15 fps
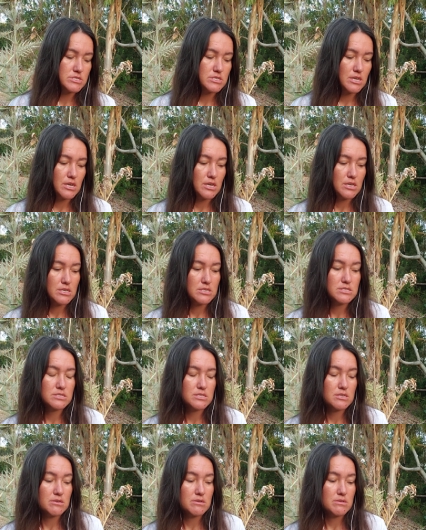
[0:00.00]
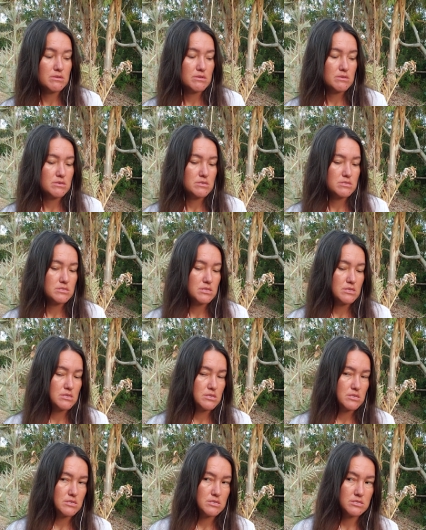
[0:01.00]
say it's
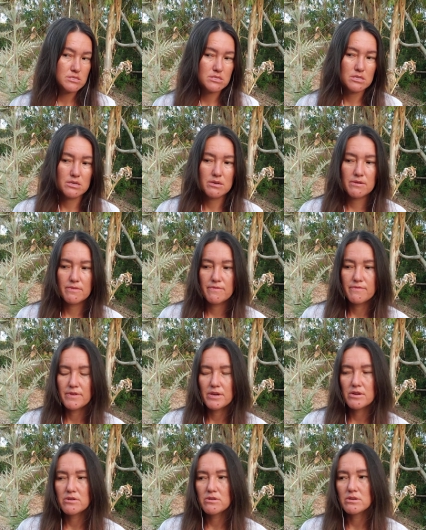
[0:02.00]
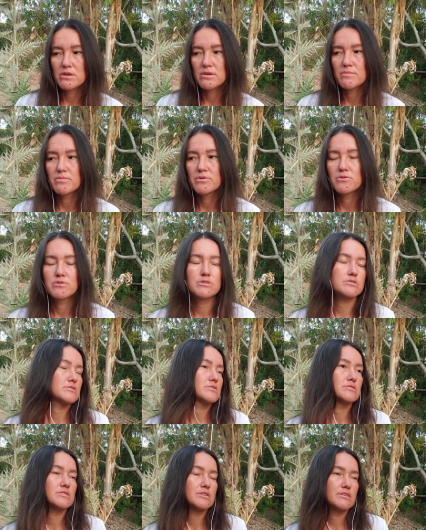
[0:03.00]
a very
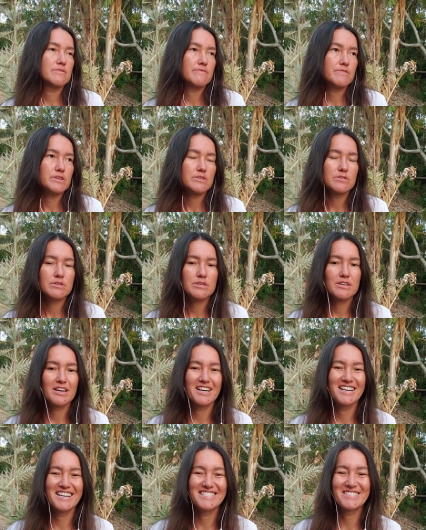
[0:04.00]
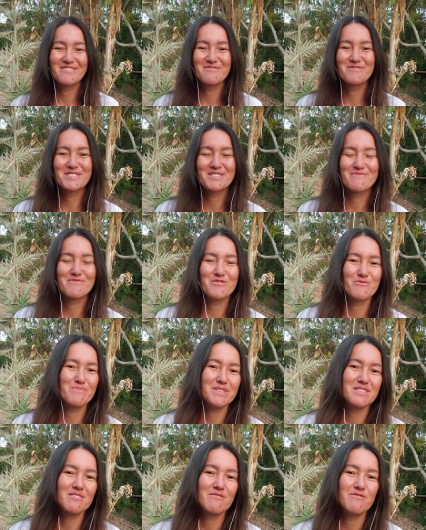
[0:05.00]
important and very useful,
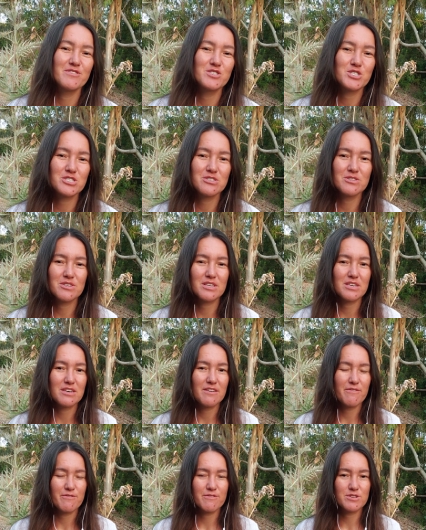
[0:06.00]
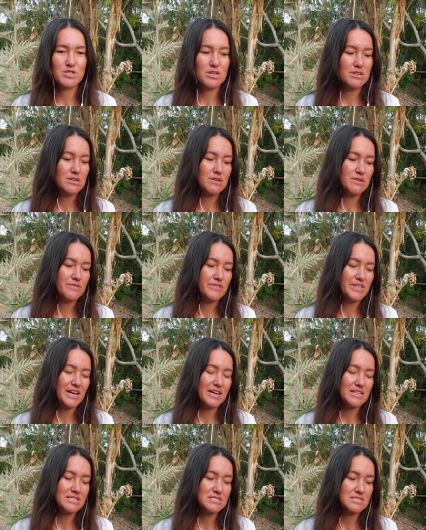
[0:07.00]
beneficial gift
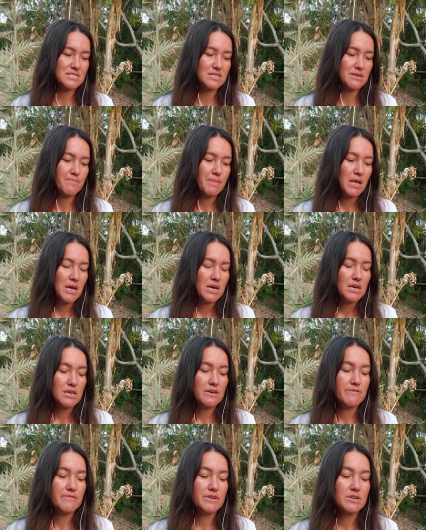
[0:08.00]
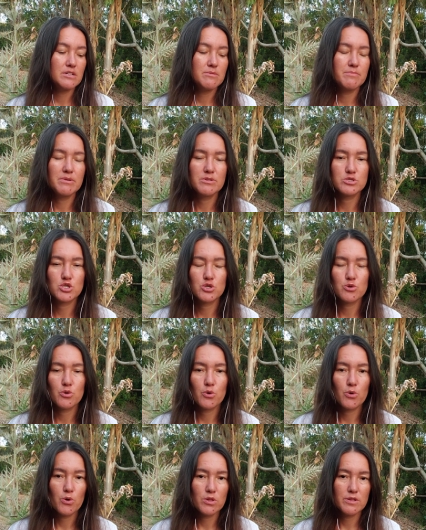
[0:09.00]
that is available to
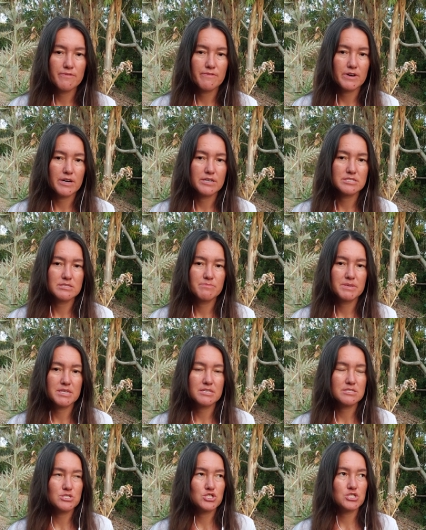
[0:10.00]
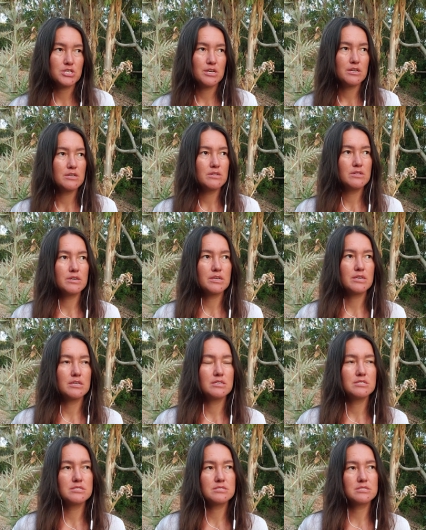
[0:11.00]
all of us, because channeling
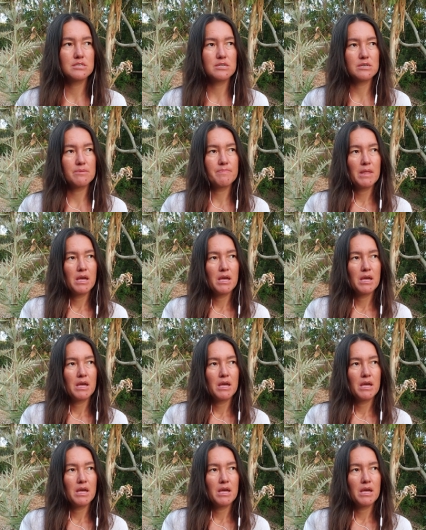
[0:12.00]
is the